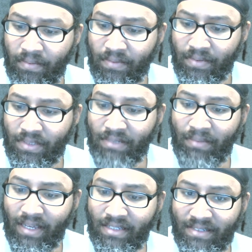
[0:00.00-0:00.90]
she
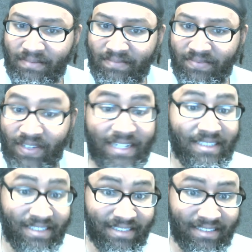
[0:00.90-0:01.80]
made some
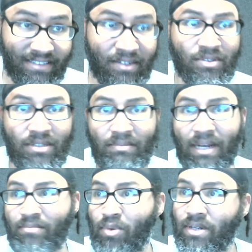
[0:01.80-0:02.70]
venison.
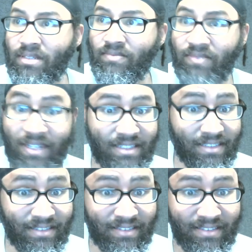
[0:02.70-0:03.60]
Somebody bought us some venison,
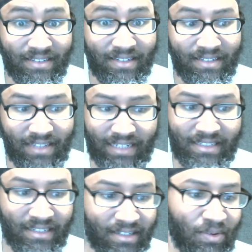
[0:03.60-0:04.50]
like
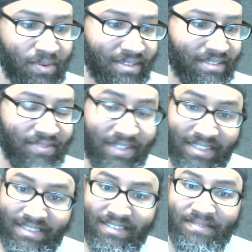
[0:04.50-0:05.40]
tenderloin
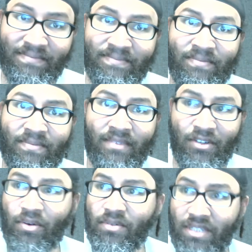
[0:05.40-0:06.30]
venison,
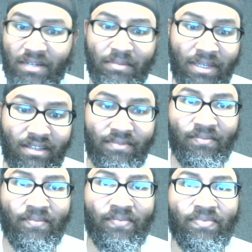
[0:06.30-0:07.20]
deer meat.
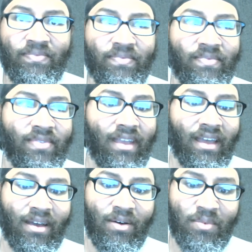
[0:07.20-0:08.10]

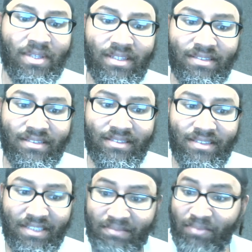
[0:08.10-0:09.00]
And when
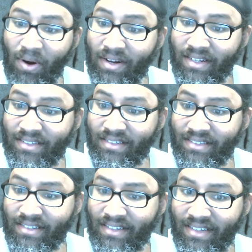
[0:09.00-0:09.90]
she bought it,
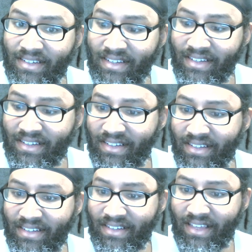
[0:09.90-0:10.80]

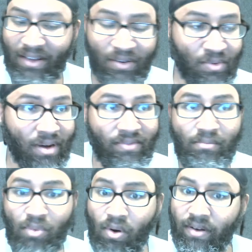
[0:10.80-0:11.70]
and whoever
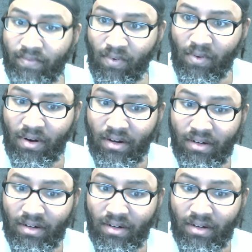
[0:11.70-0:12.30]
bought it for,